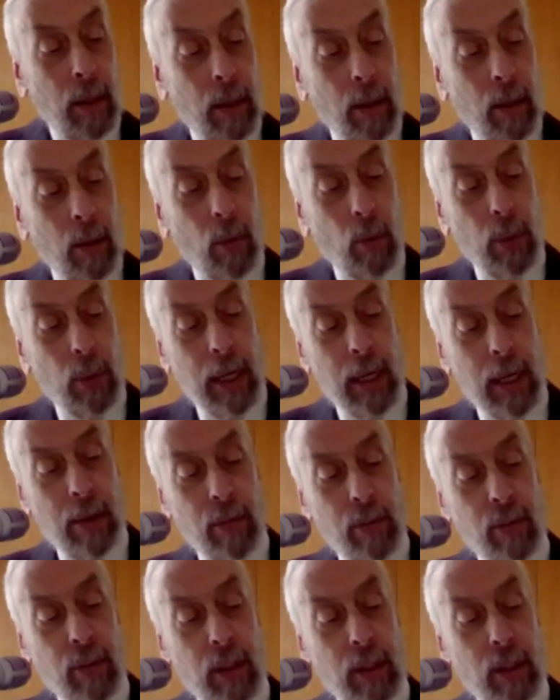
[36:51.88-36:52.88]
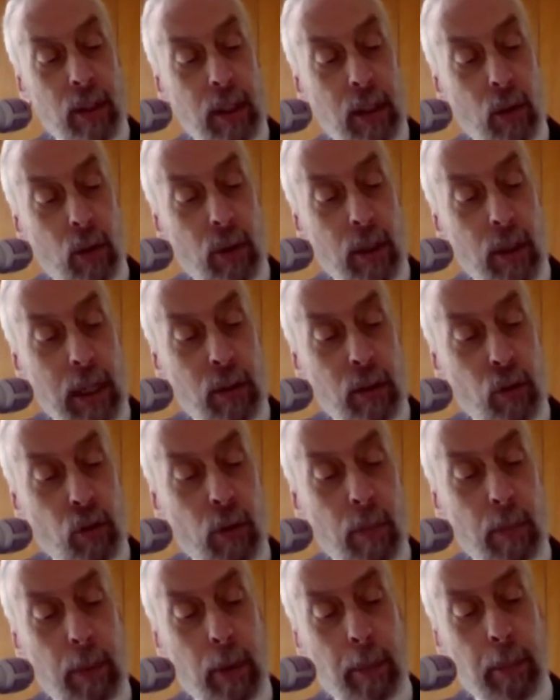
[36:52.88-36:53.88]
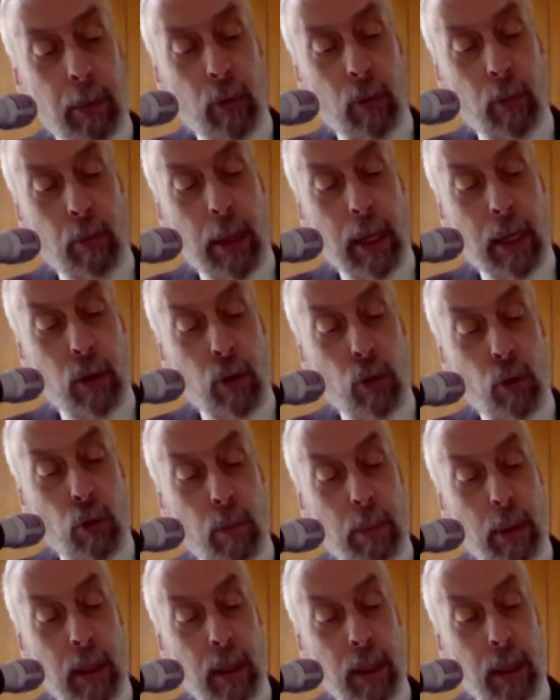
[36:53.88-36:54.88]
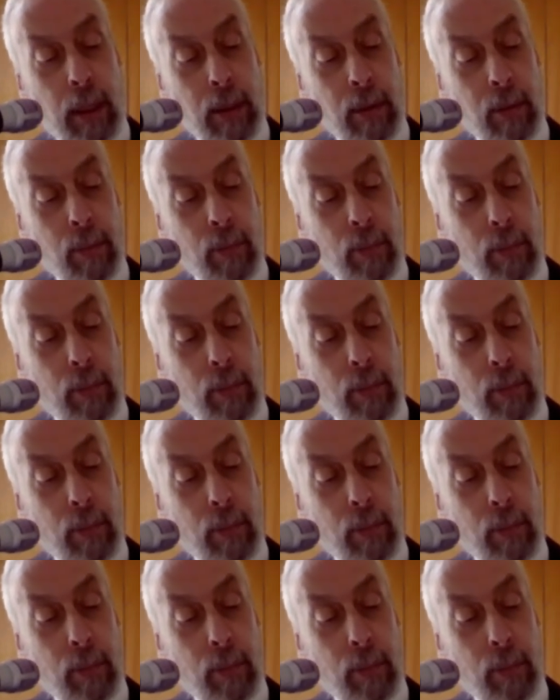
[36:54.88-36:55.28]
Whereas in the connection proposed by Newbery,